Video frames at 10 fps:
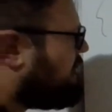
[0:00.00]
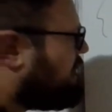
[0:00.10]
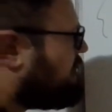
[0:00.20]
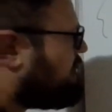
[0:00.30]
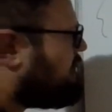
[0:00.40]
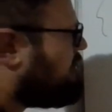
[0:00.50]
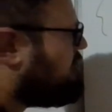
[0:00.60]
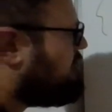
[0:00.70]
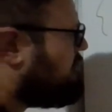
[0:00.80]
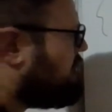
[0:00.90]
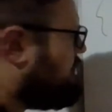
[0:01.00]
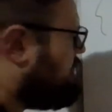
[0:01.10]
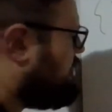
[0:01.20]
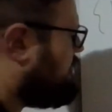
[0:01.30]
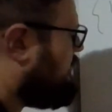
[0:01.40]
So
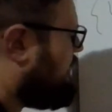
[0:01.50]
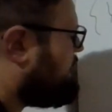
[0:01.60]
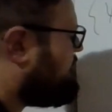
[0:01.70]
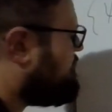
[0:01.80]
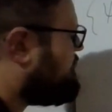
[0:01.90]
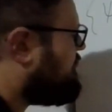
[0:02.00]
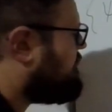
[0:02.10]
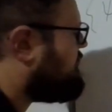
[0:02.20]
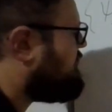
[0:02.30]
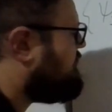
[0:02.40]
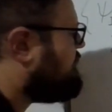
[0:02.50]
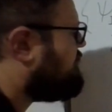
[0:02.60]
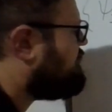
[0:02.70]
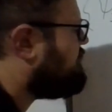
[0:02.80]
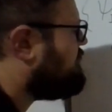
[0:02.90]
you have some
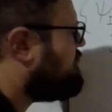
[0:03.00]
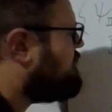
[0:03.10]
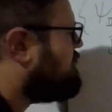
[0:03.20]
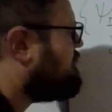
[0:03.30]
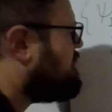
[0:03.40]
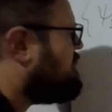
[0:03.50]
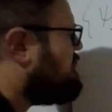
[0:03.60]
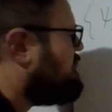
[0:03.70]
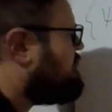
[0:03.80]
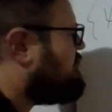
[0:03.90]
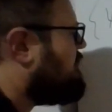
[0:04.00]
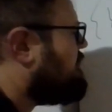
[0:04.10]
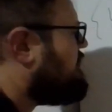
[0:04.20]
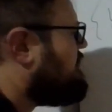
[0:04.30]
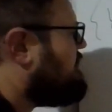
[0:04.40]
E2,
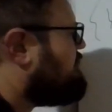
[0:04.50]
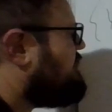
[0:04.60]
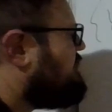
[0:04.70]
some E3